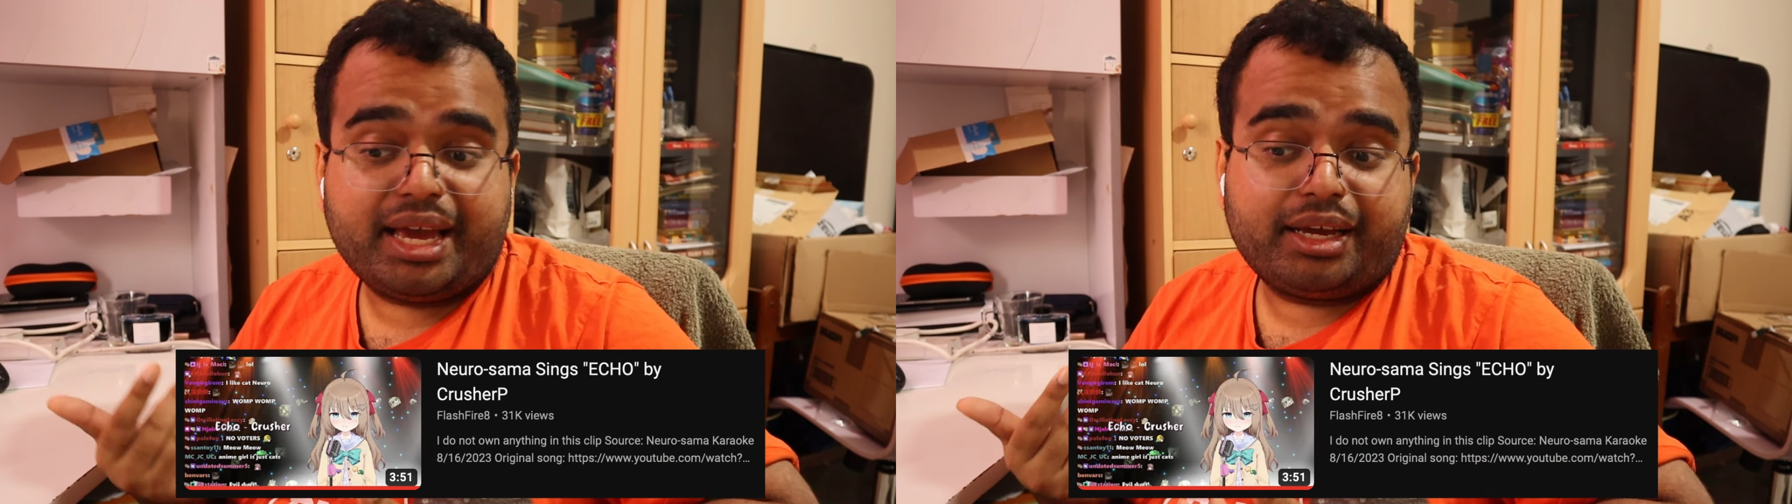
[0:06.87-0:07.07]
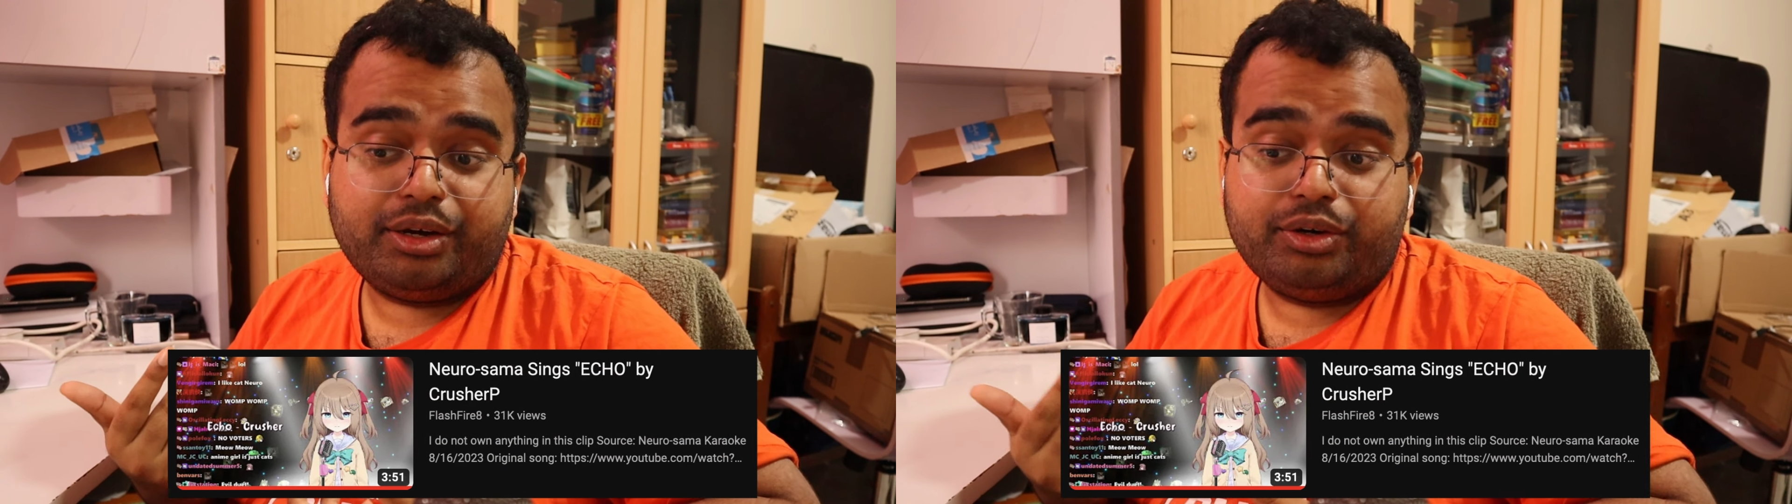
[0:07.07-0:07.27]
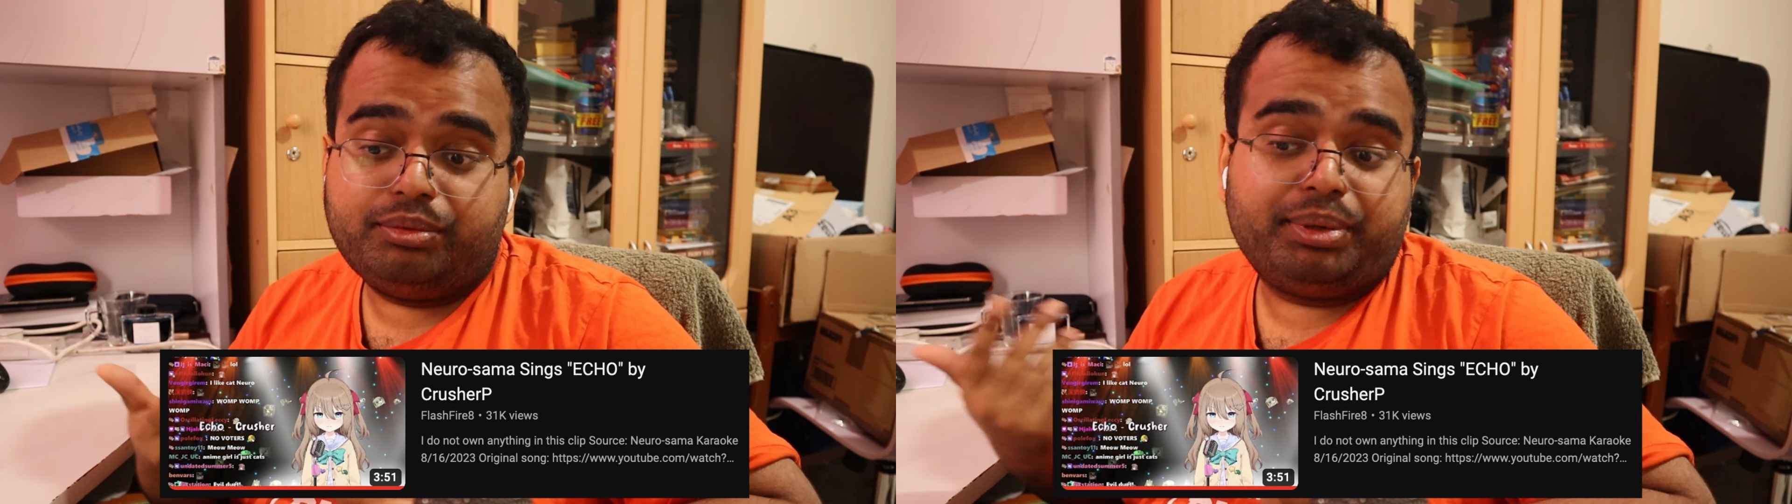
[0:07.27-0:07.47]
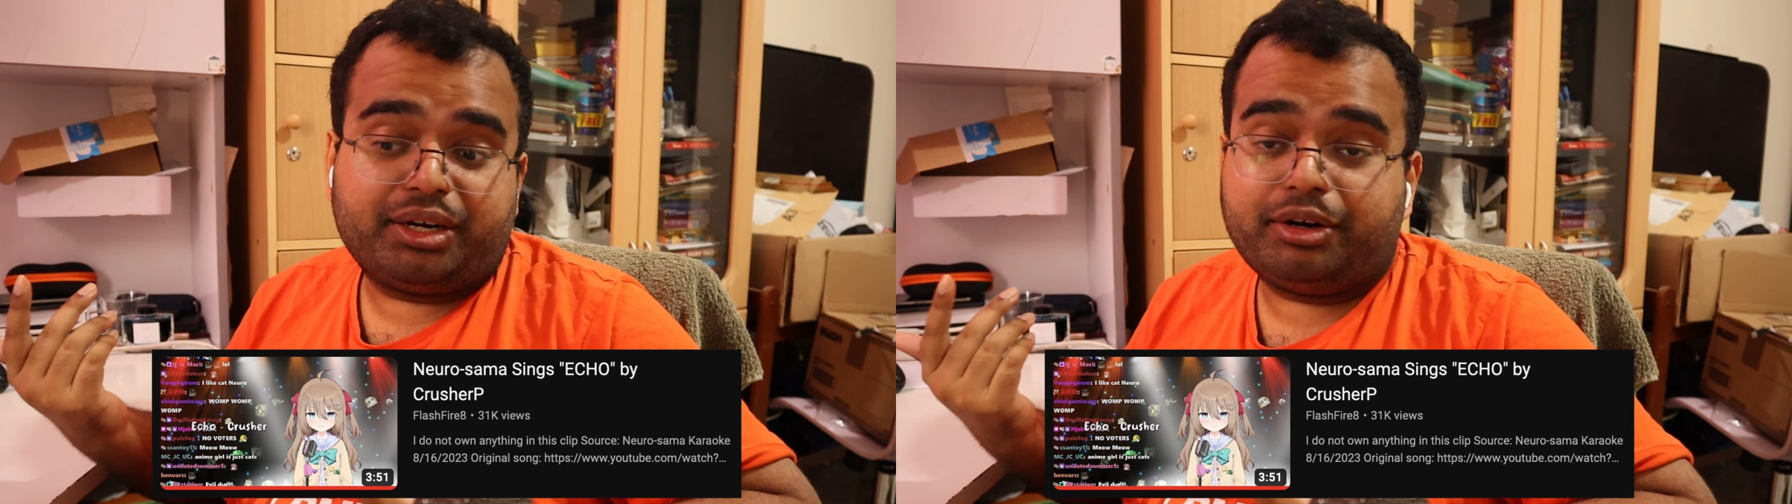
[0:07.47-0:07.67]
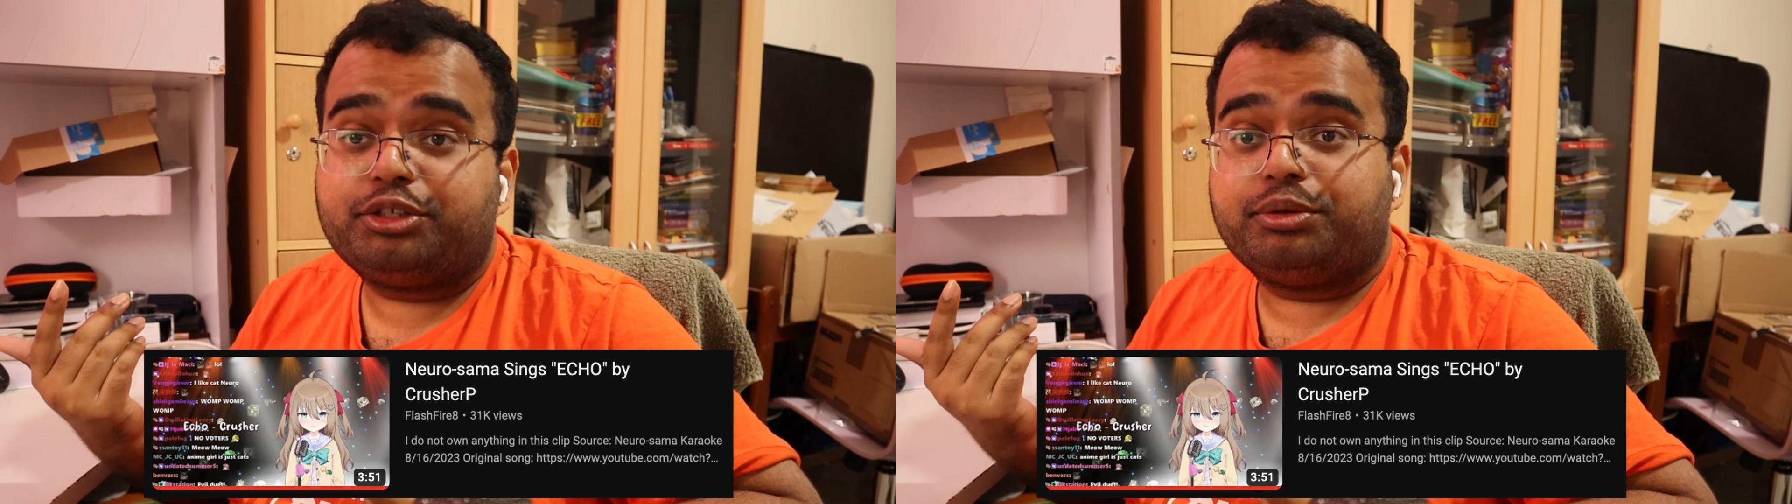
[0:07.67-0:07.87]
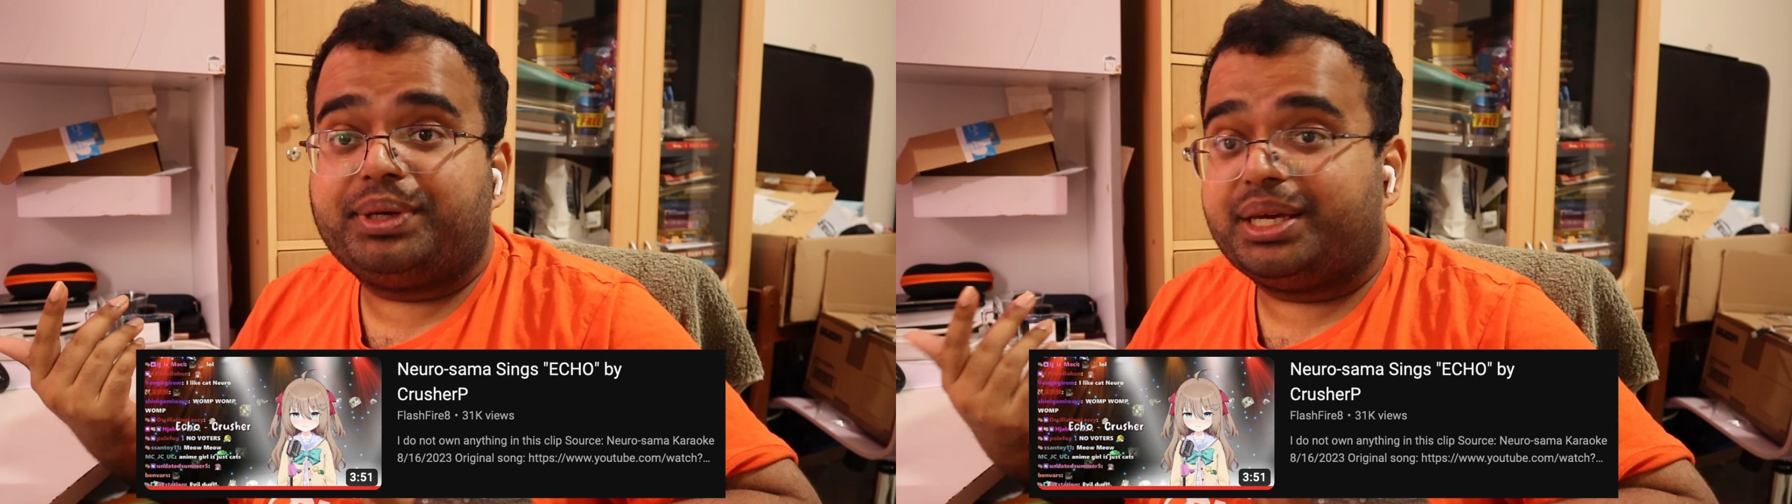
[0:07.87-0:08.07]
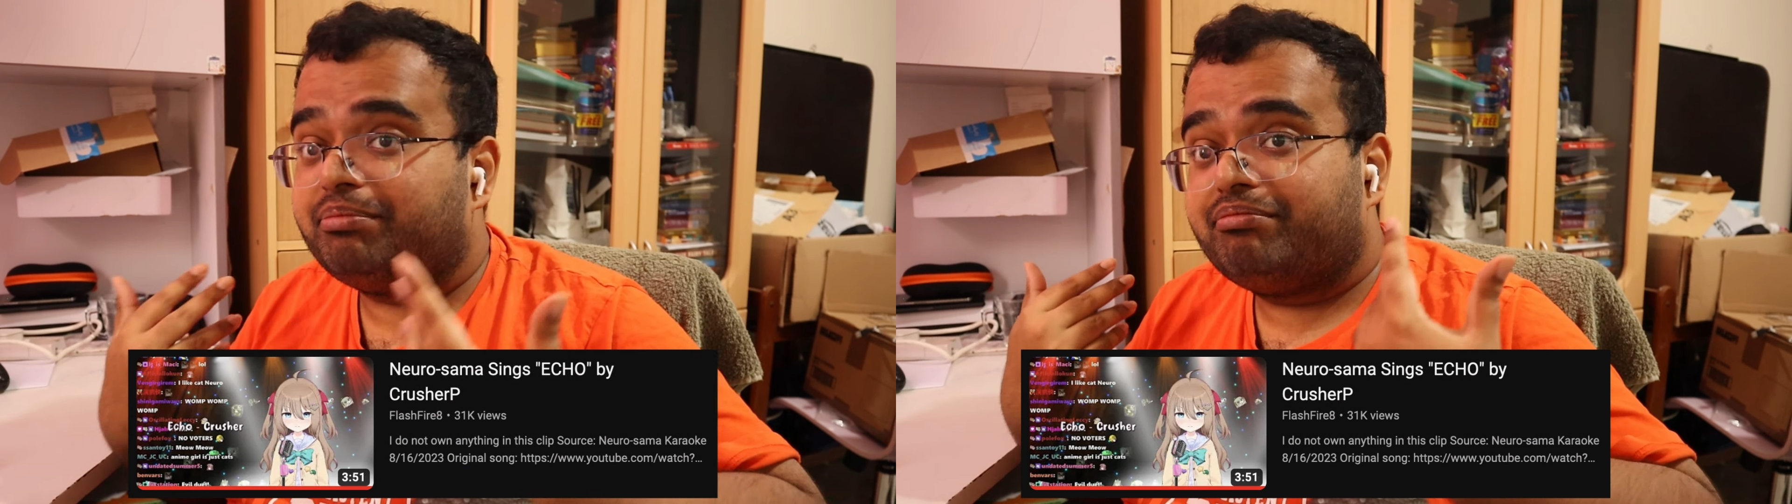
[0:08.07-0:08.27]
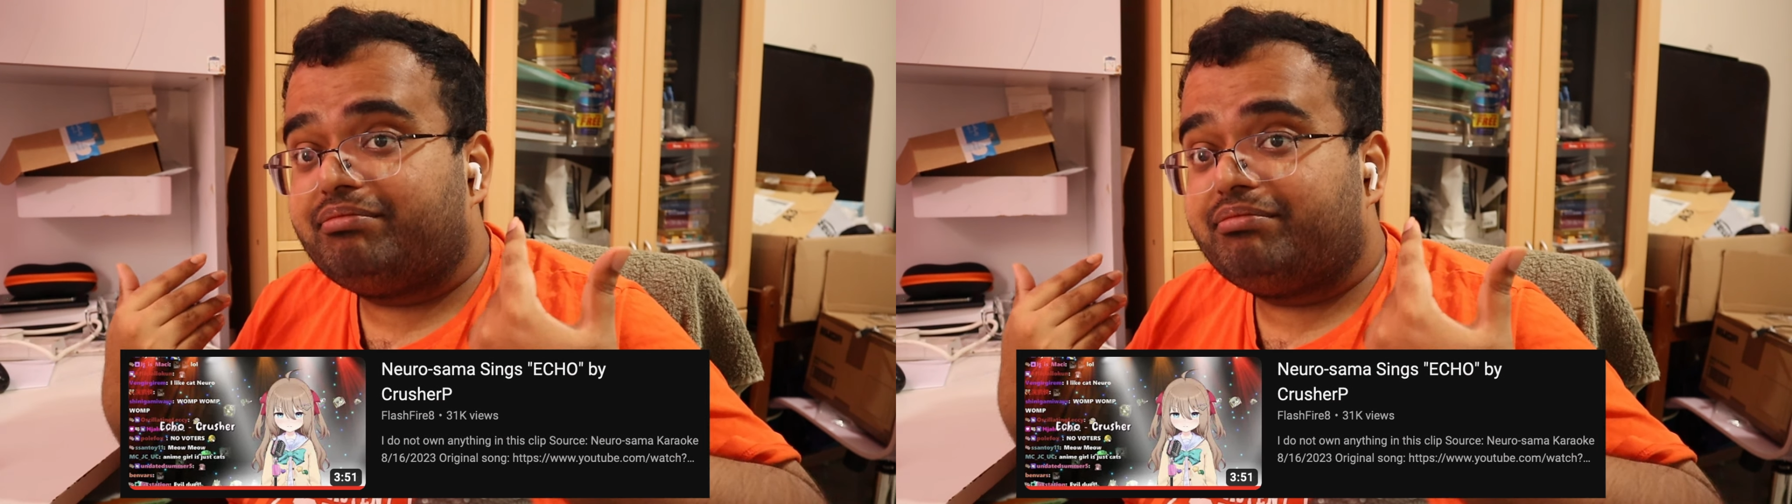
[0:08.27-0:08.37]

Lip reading: Echo by CrusherP.